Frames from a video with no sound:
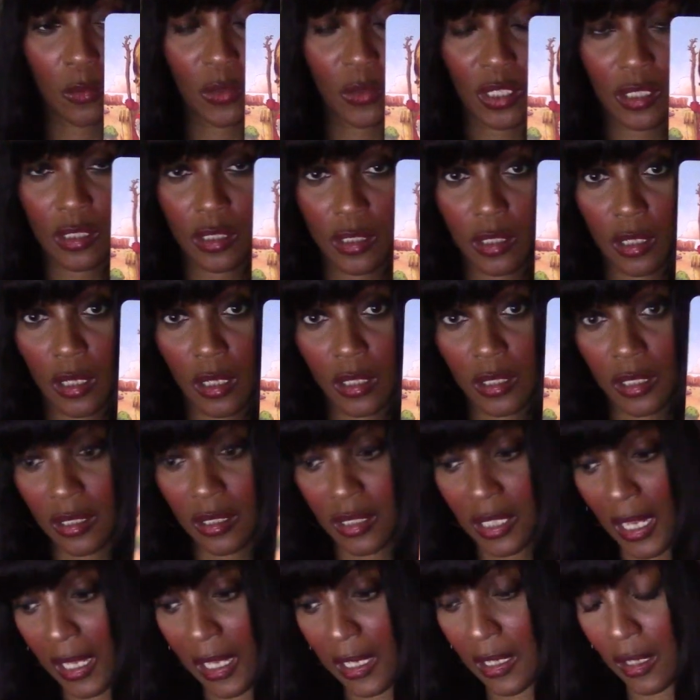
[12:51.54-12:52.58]
who will assert
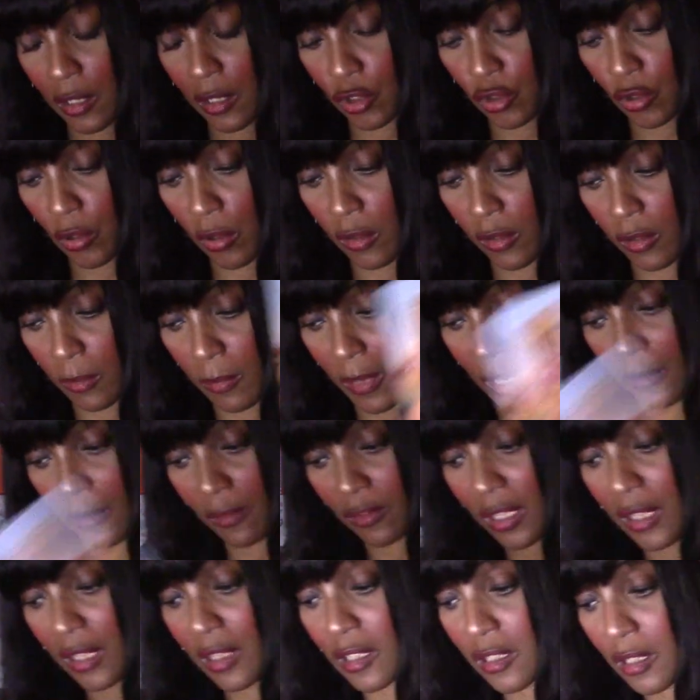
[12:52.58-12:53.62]
and take control of the matter. I
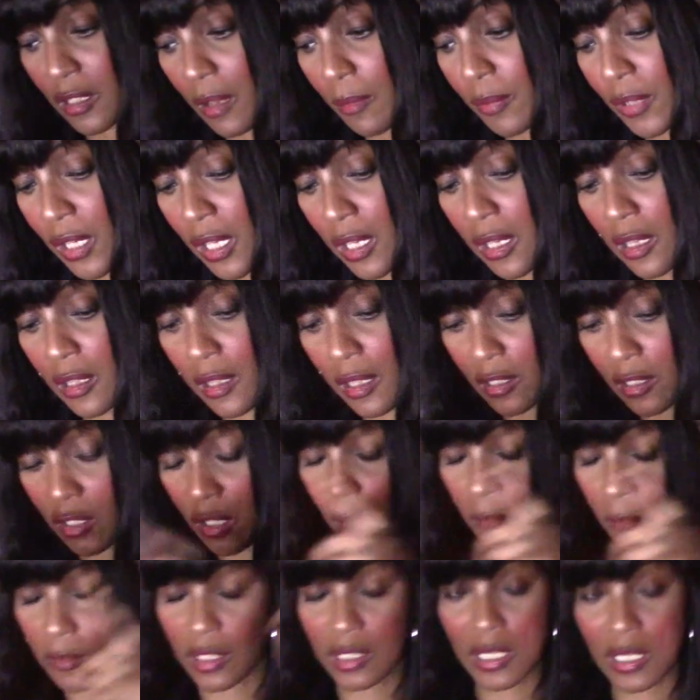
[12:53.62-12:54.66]
think there's somebody here that's
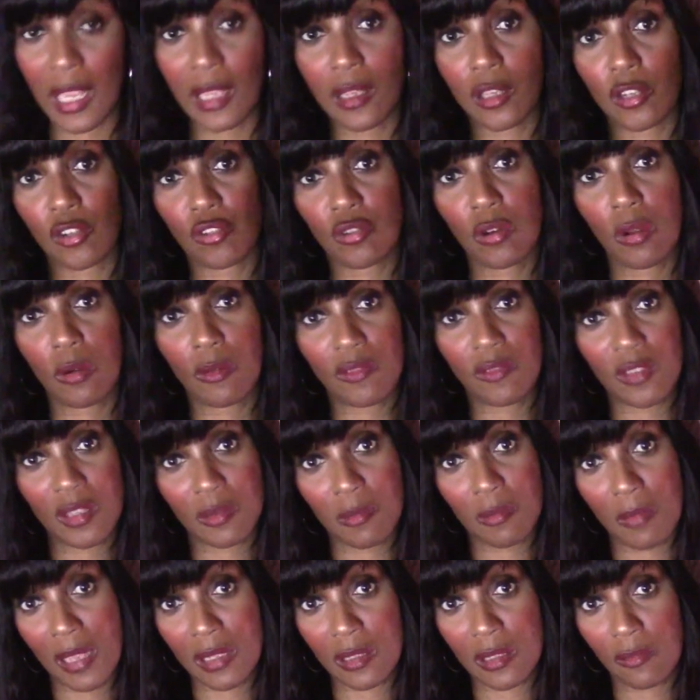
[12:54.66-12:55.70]
going to take control of
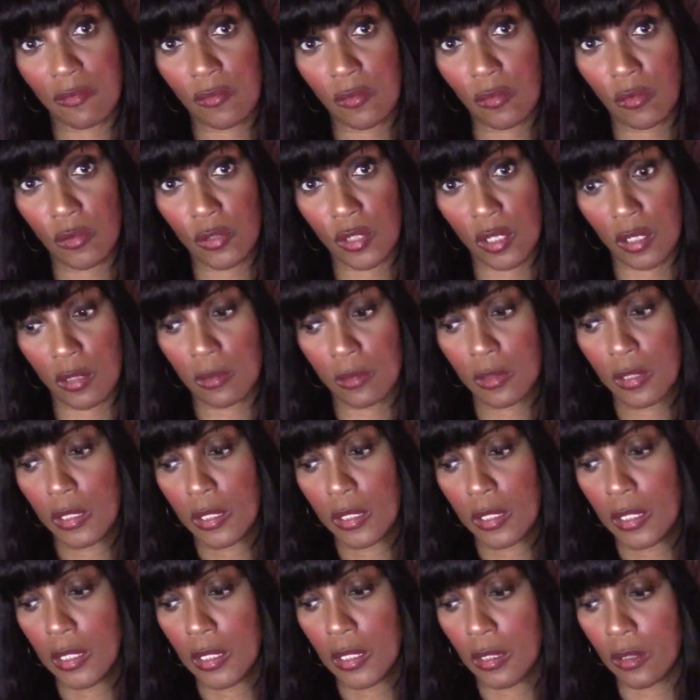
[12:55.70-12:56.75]
this matter for you.
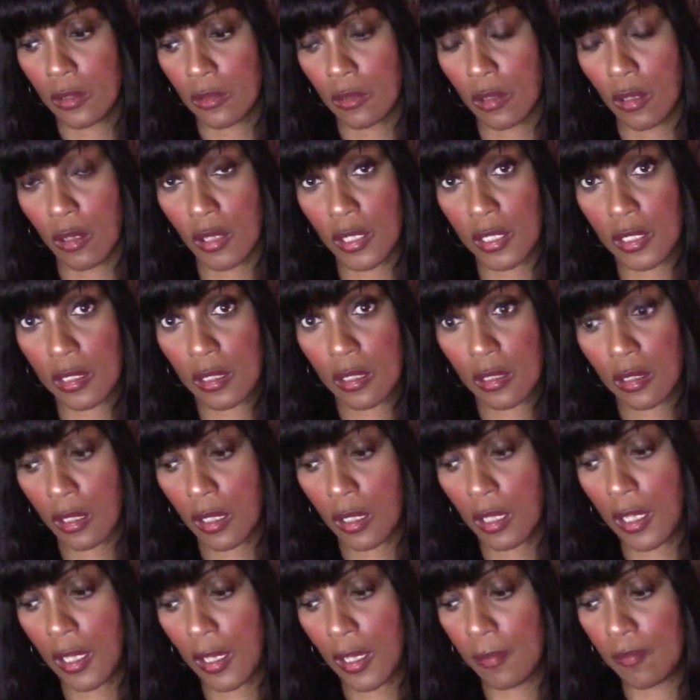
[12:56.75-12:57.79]
All right.
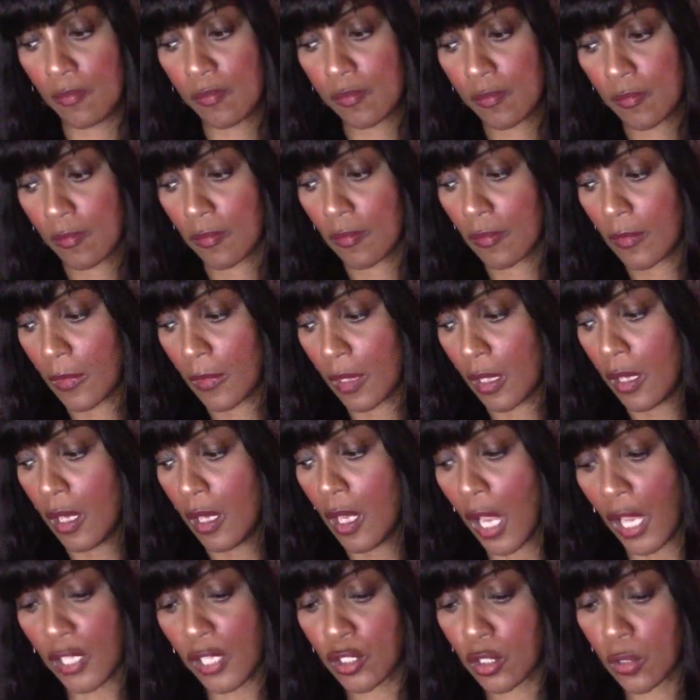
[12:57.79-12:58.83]
Um,
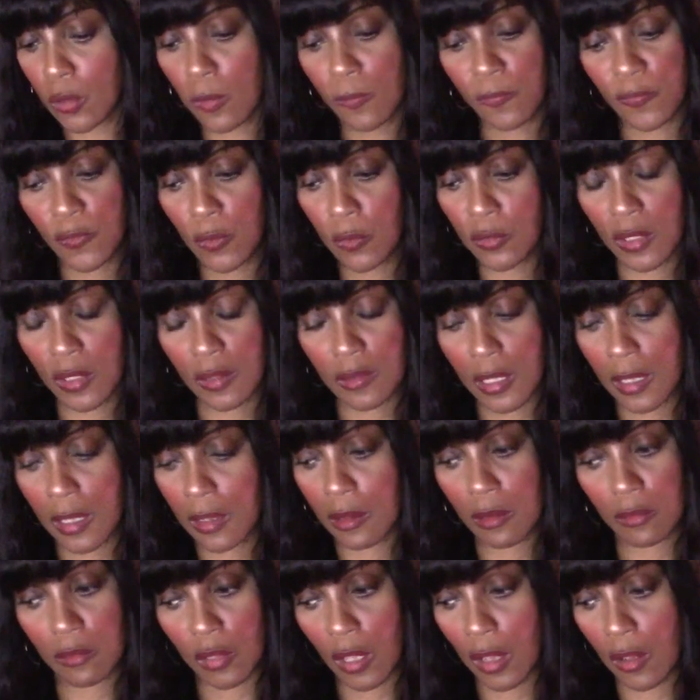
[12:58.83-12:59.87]
I do feel that
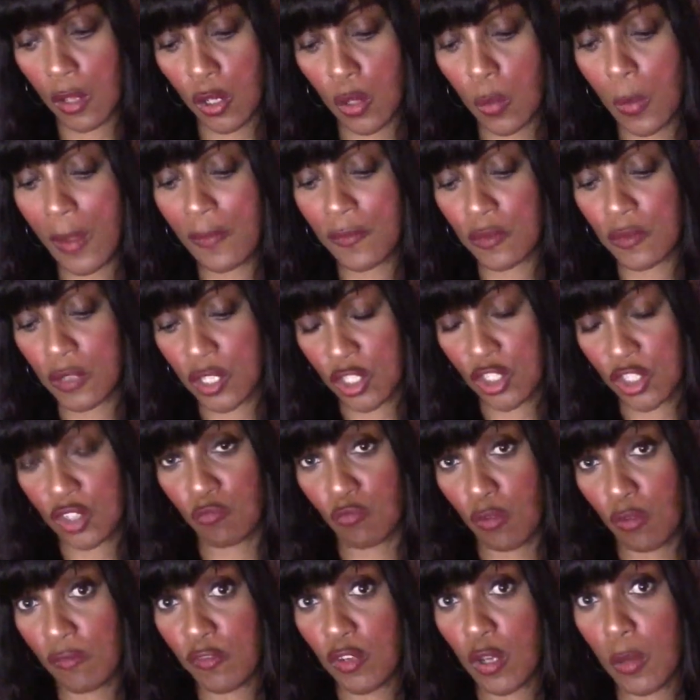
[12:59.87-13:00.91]
the, that whoever is
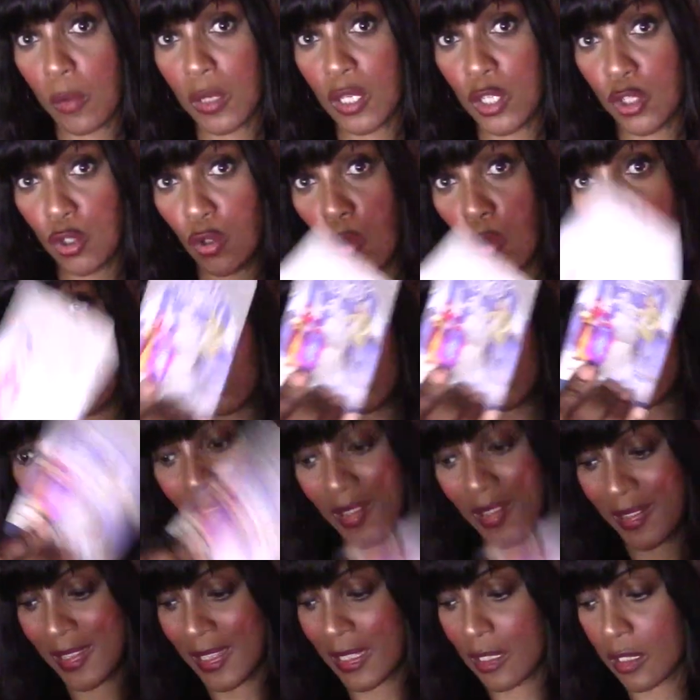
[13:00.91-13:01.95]
reviewing your
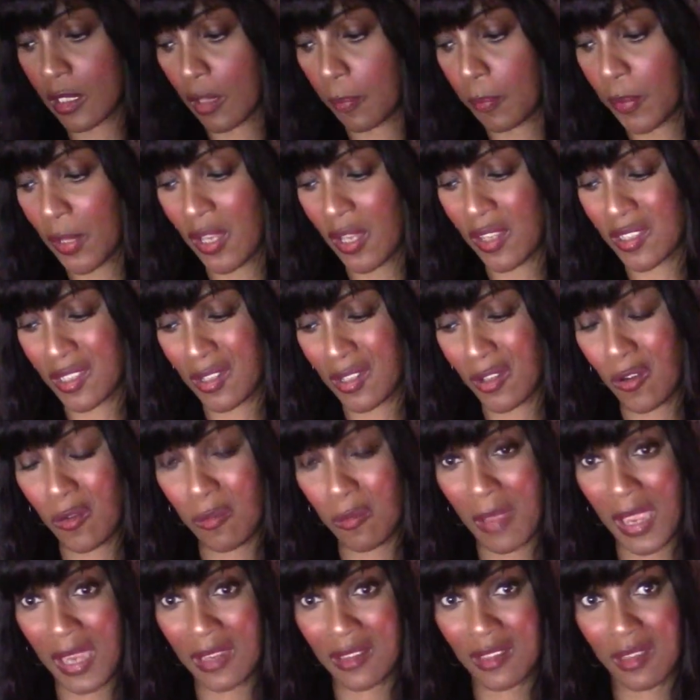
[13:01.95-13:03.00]
work is the person who
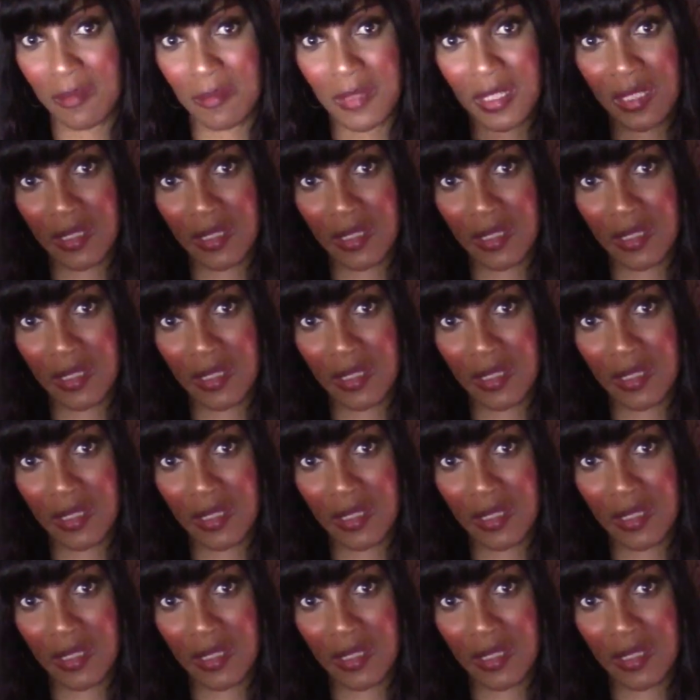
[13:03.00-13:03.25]
made the